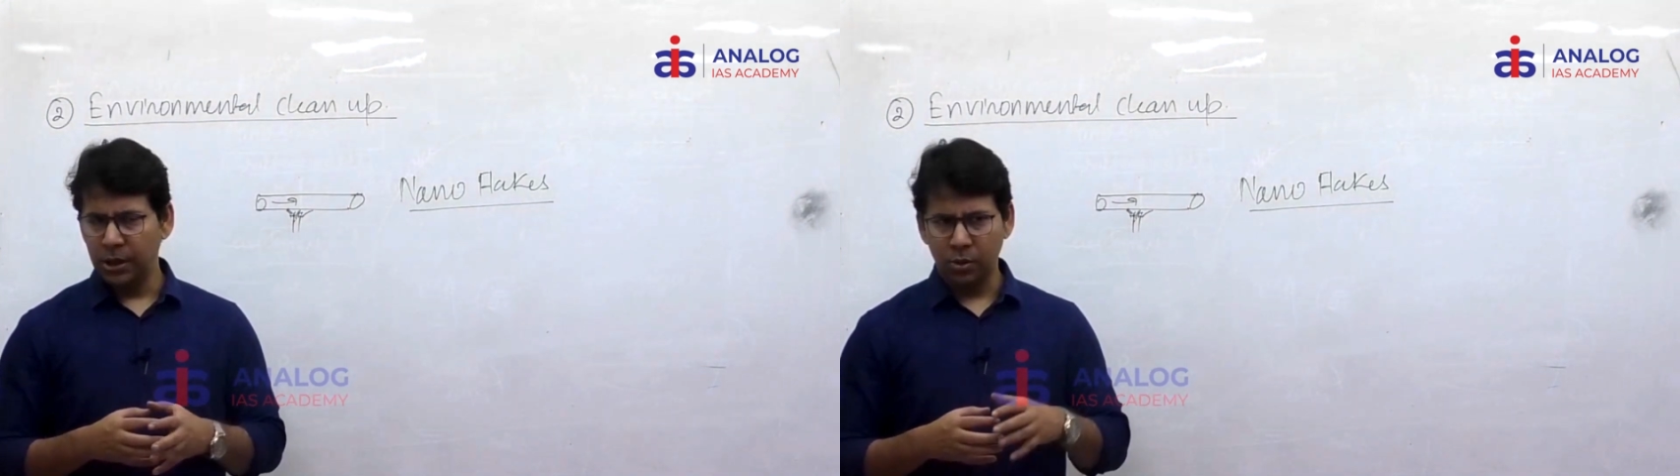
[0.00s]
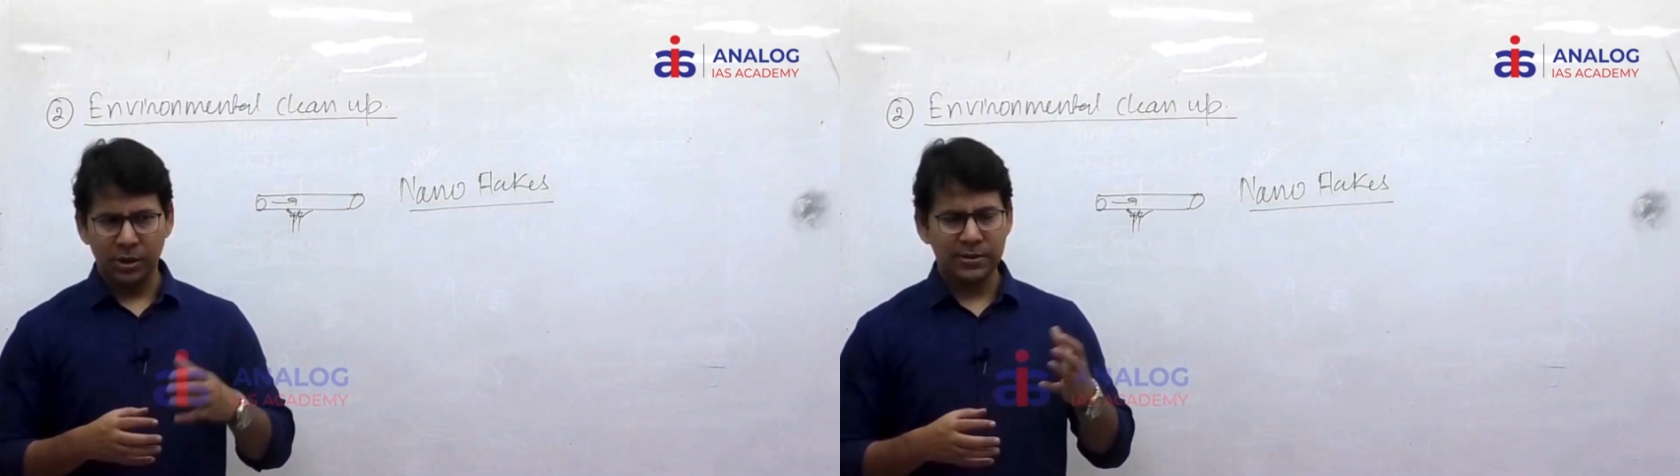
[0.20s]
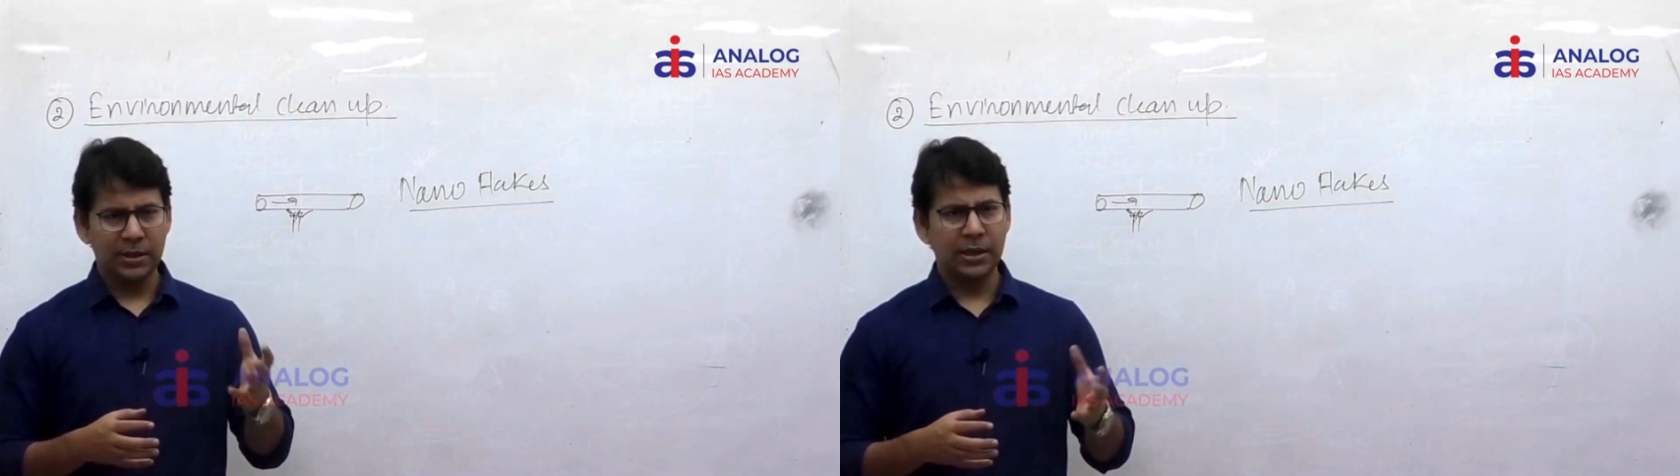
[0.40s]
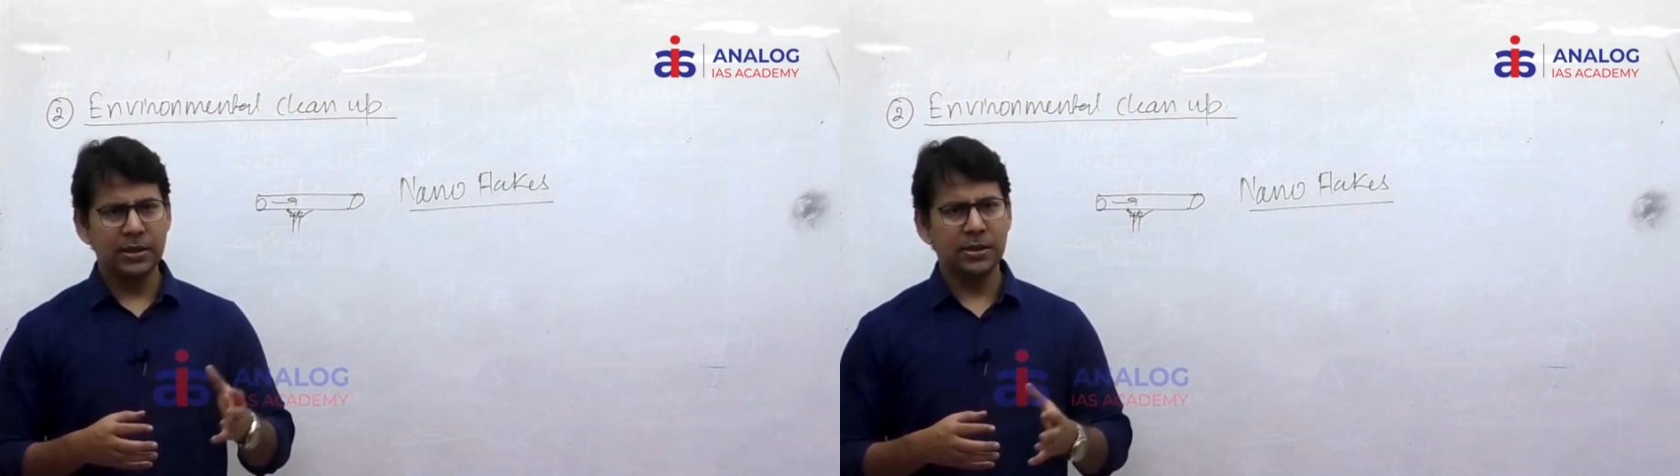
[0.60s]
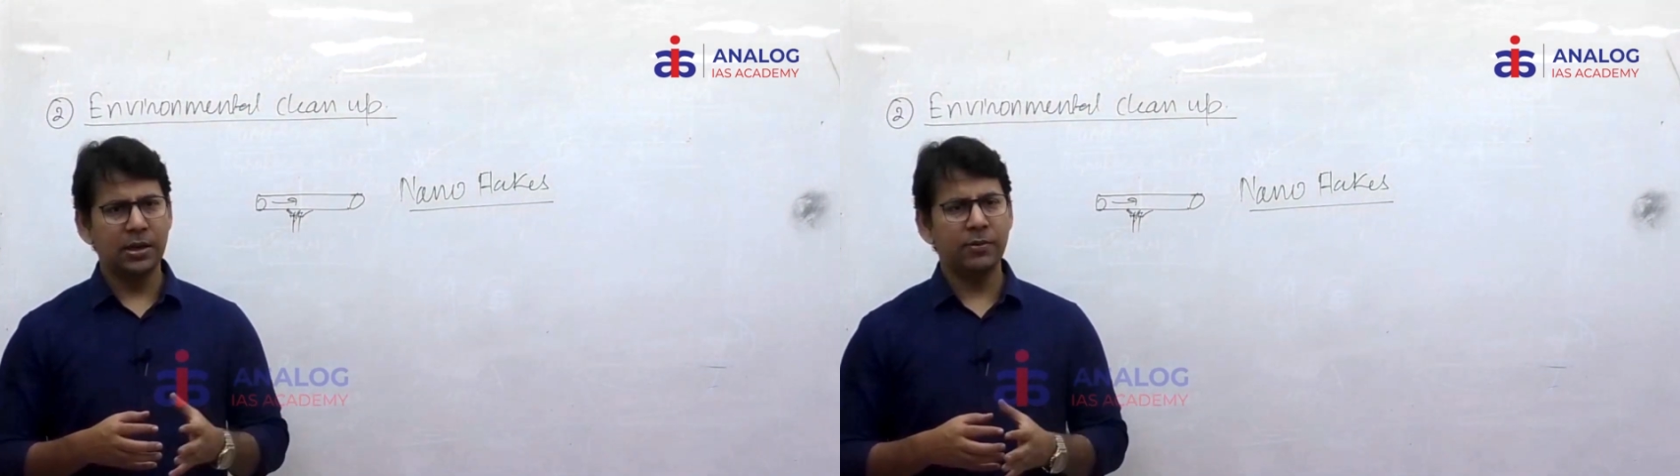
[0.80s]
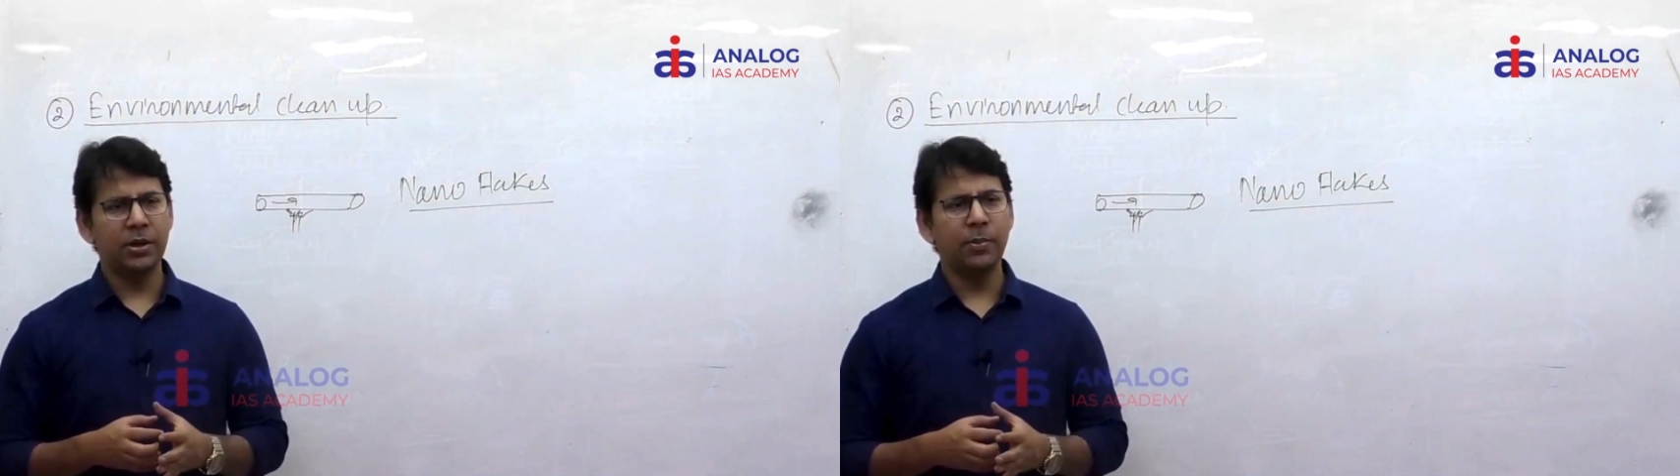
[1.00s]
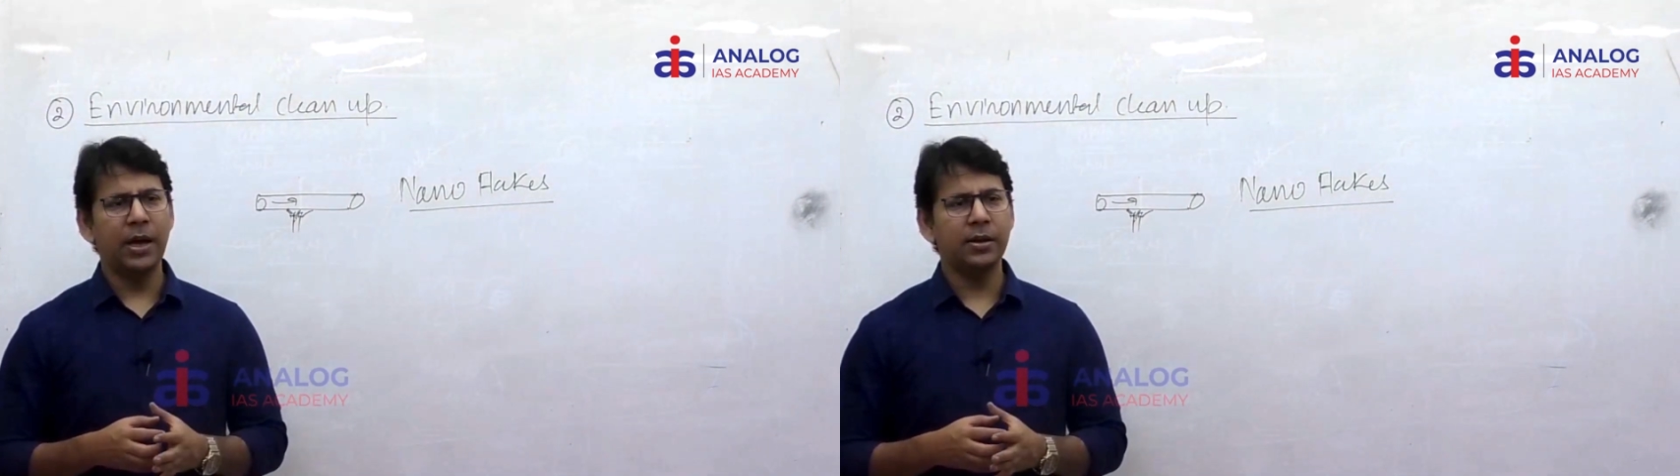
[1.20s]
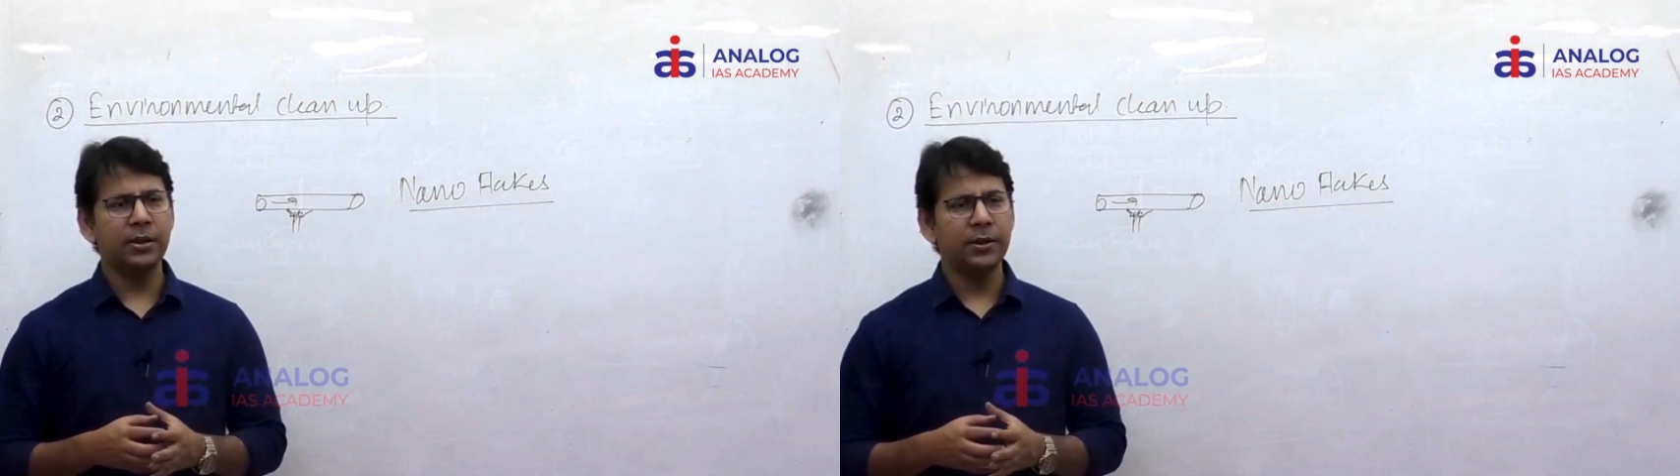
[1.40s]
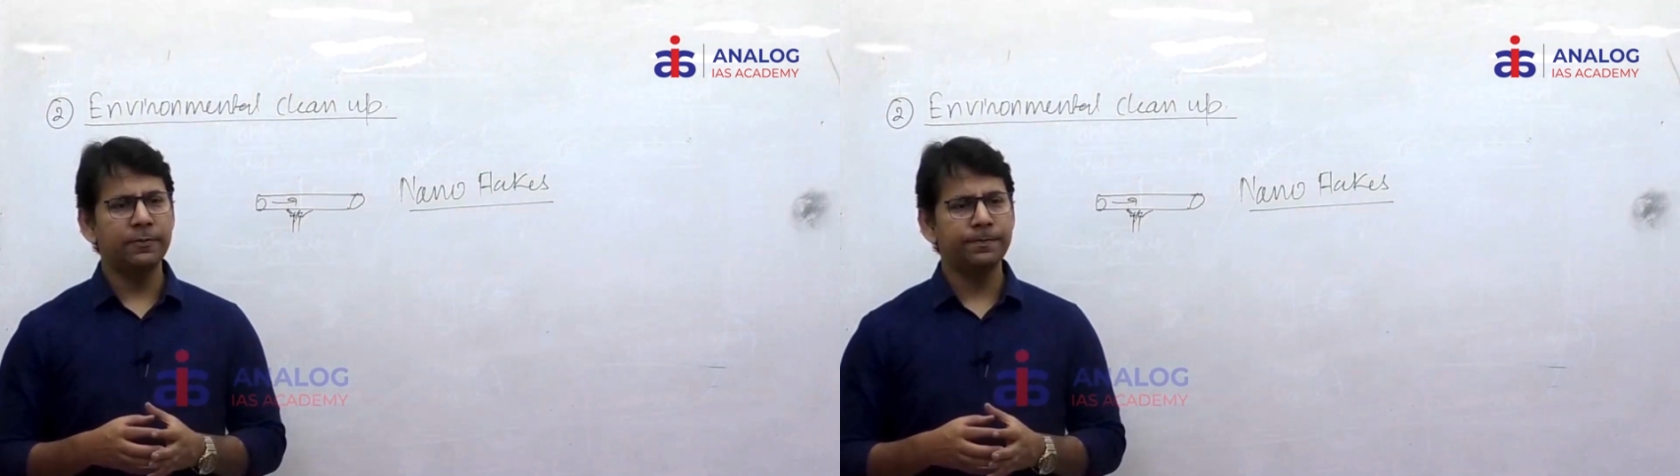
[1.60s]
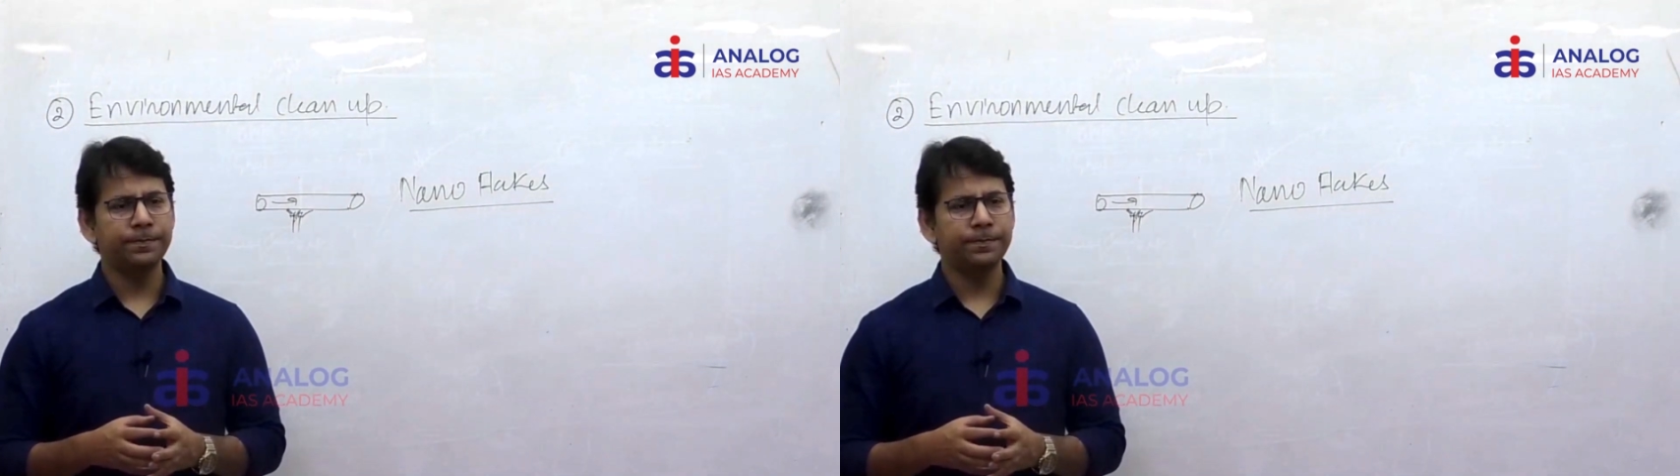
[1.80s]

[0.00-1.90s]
In Odisha, there is a river Mahanadi,